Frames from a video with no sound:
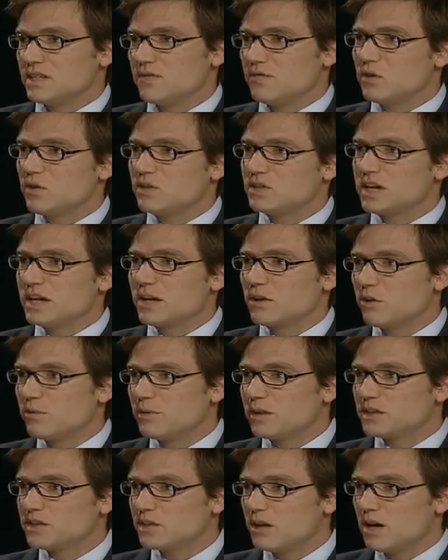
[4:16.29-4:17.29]
difficult
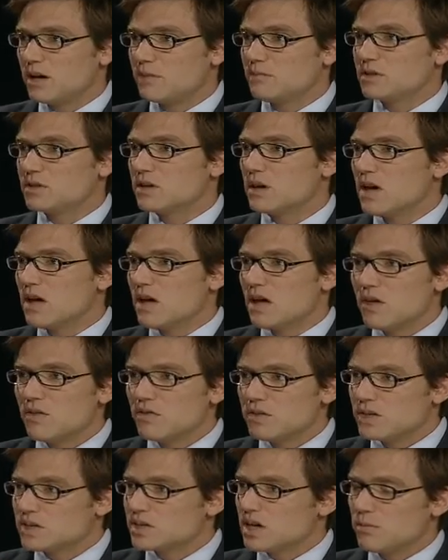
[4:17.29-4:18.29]
economic times,
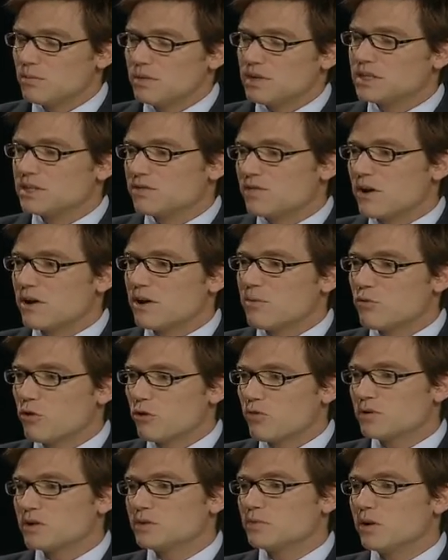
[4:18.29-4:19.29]
mm-hmm. these companies are very
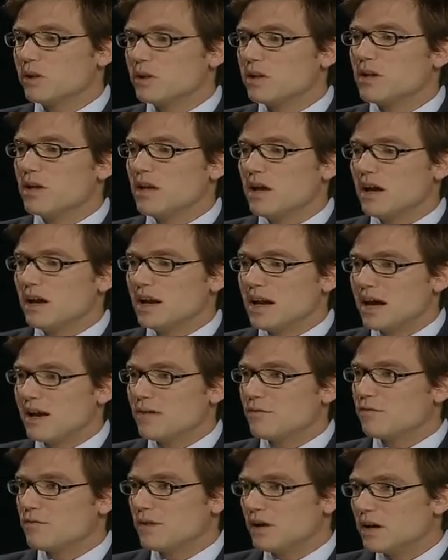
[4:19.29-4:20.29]
profitable and
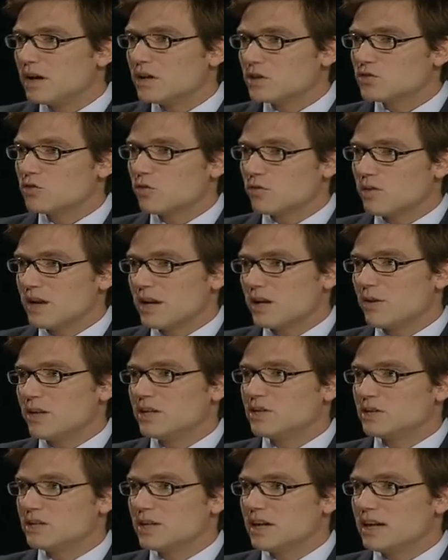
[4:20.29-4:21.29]
have uh, a strong
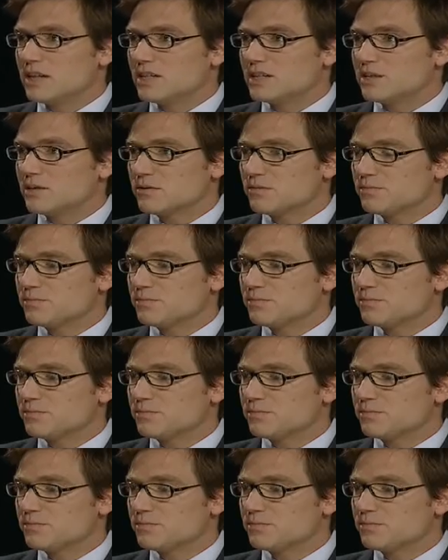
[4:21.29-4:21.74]
valuation case.